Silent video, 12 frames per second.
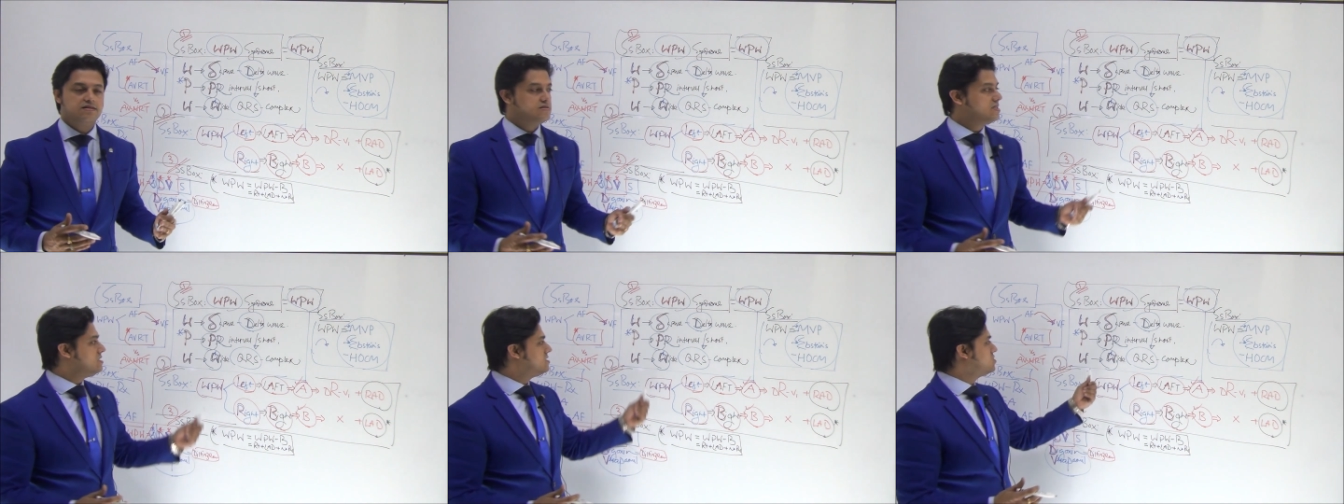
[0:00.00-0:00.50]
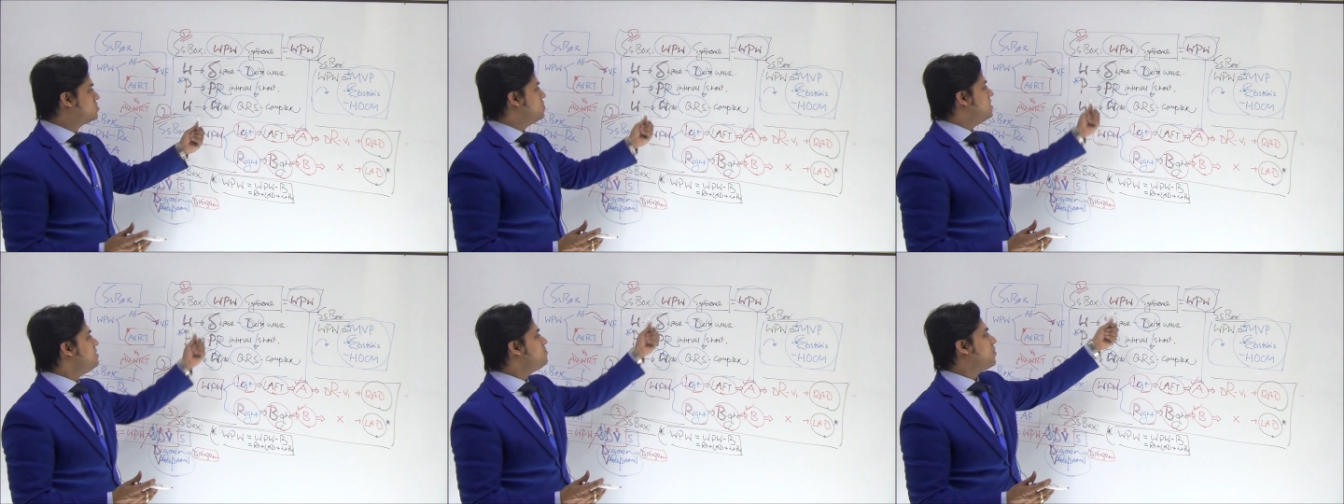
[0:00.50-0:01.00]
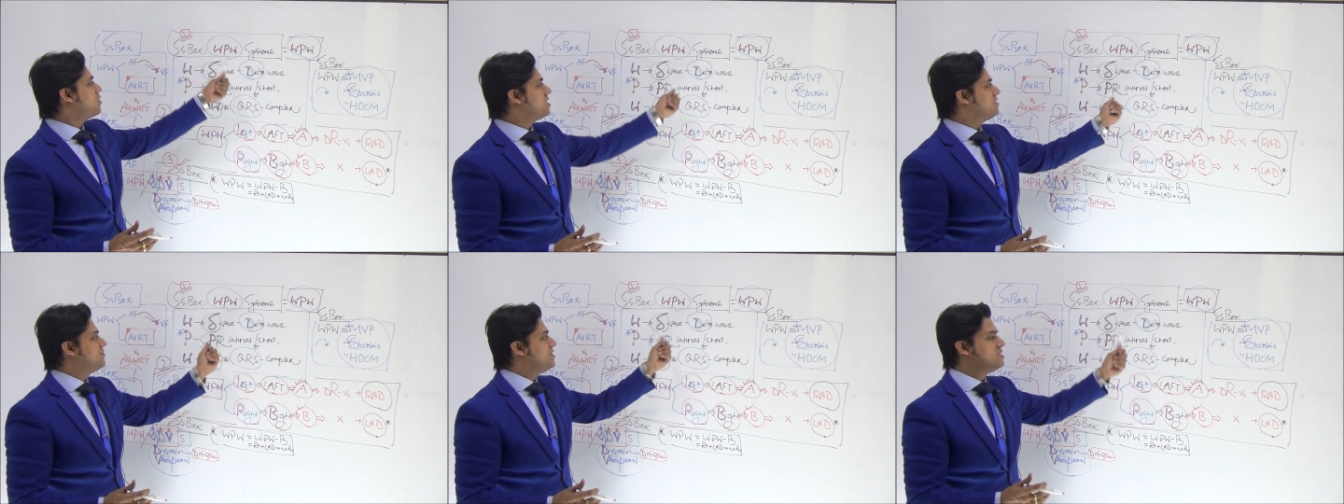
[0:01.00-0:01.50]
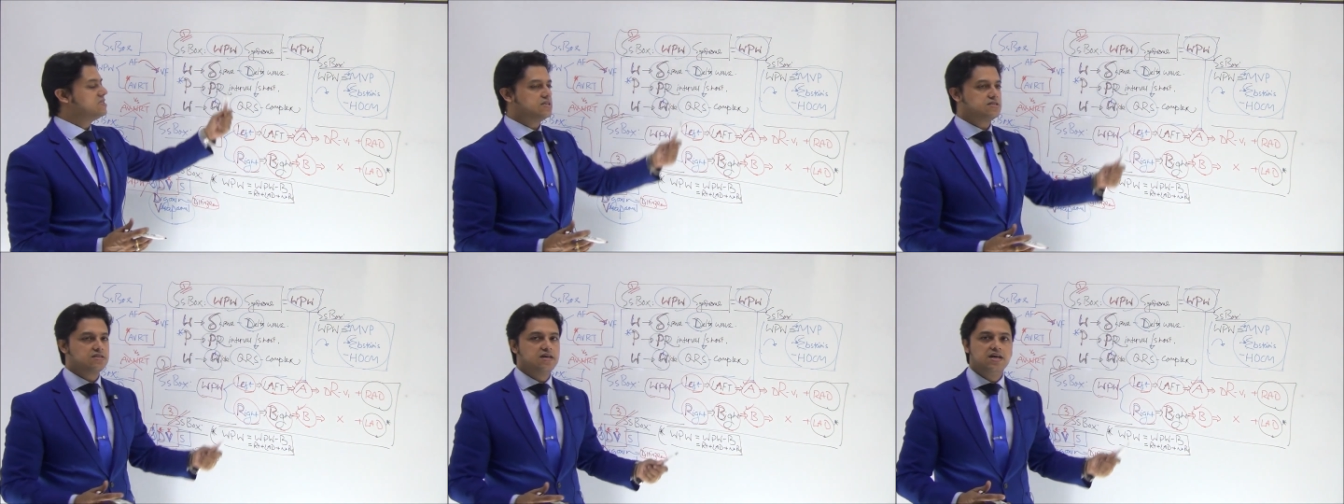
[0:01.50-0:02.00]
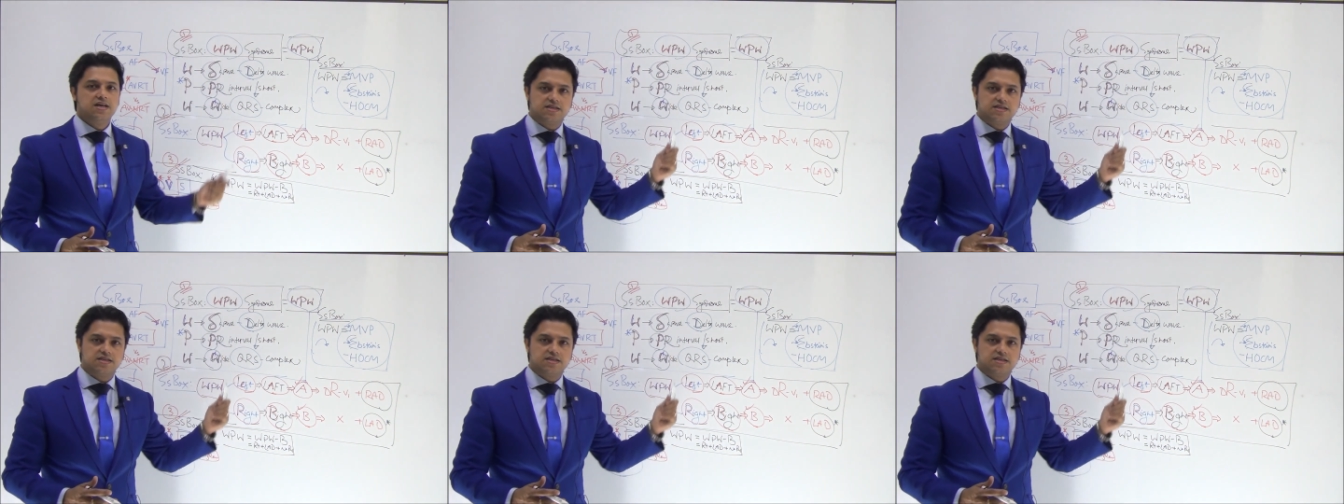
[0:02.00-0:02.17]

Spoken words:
these three important features: